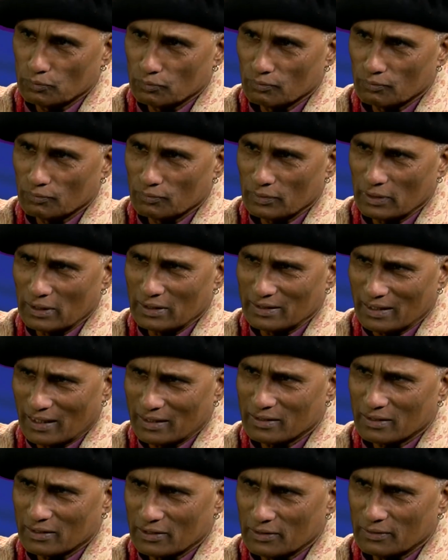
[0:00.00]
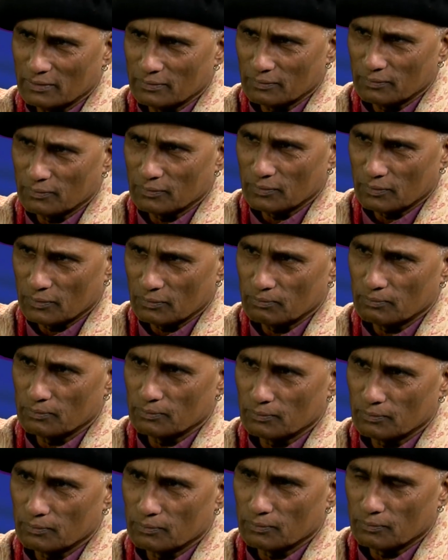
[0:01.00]
Yes, it's true. It's
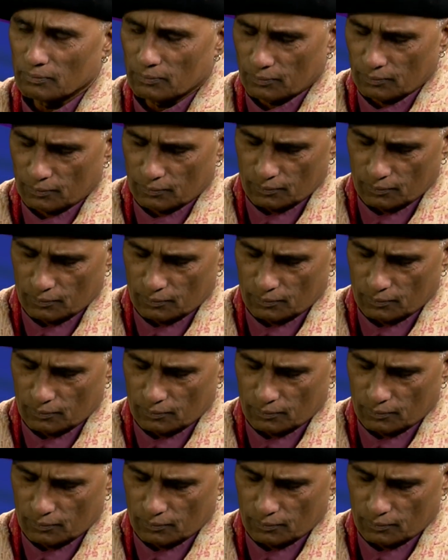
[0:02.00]
true. There